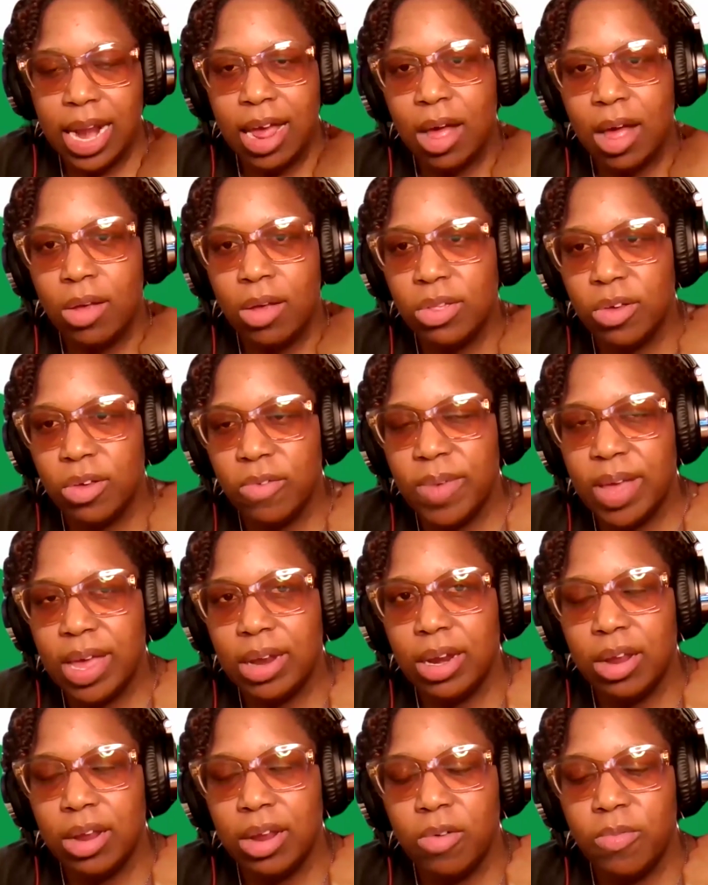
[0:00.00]
I also
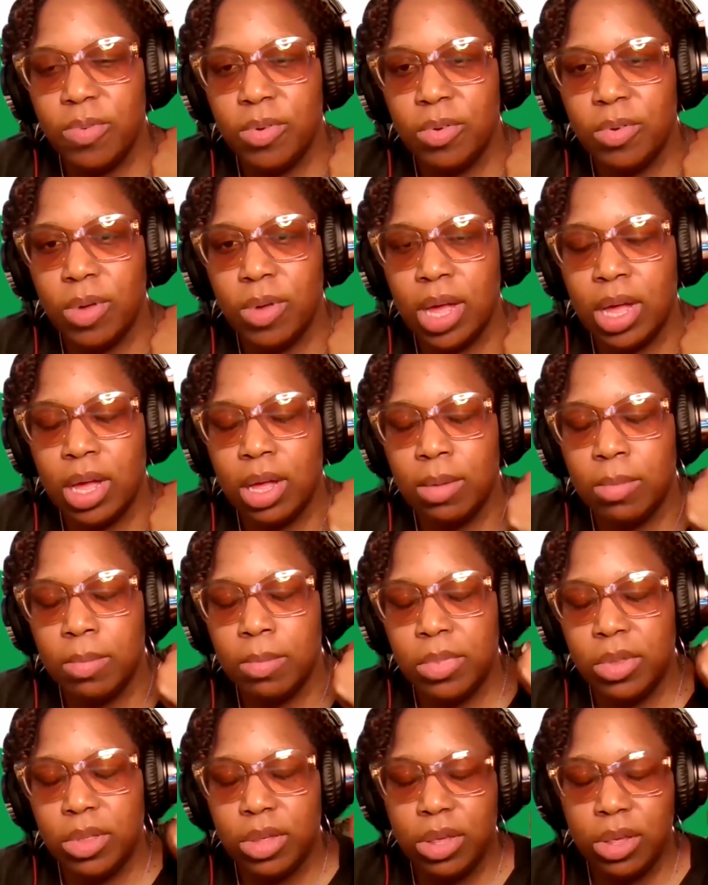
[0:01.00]
found it helpful
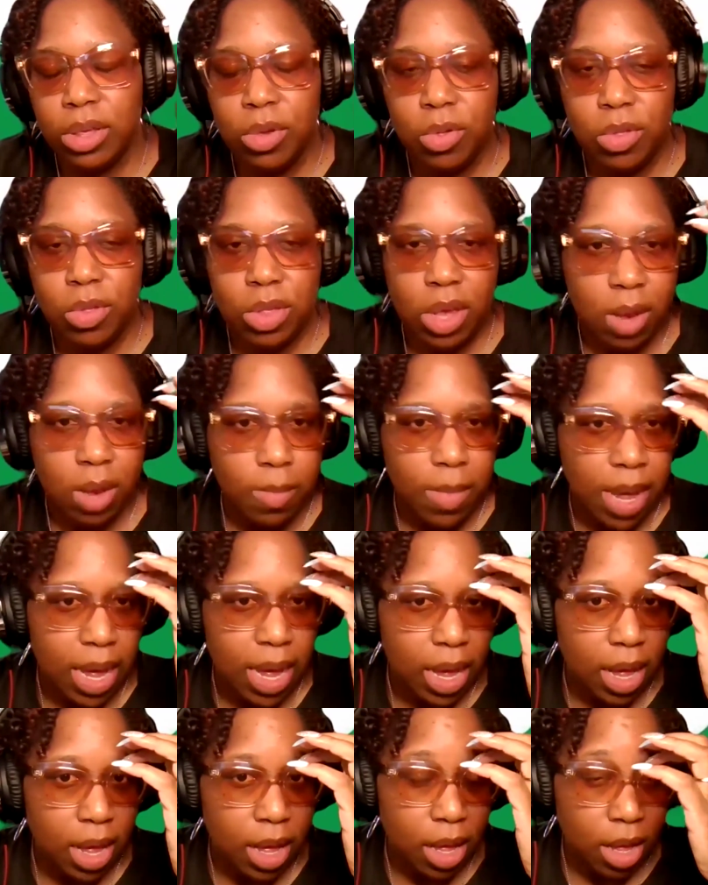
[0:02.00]
to use in
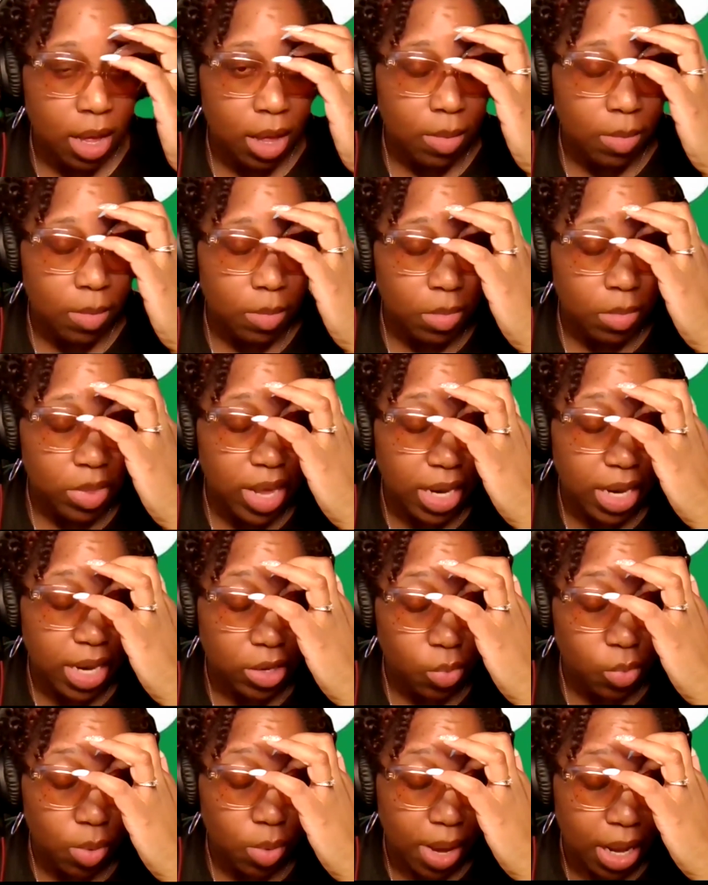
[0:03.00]
my
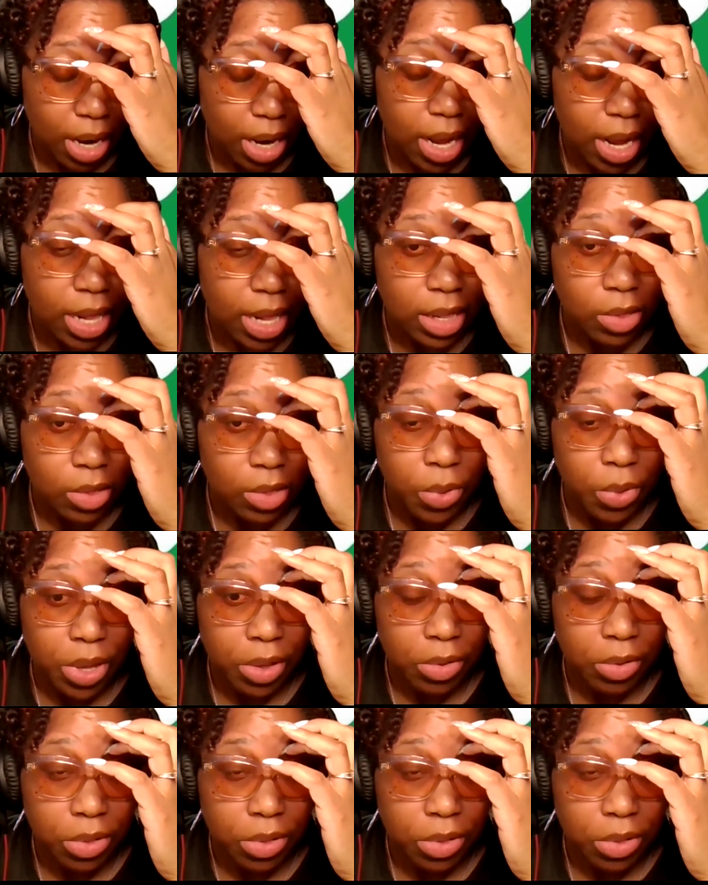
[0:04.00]
sessions with my clients as well.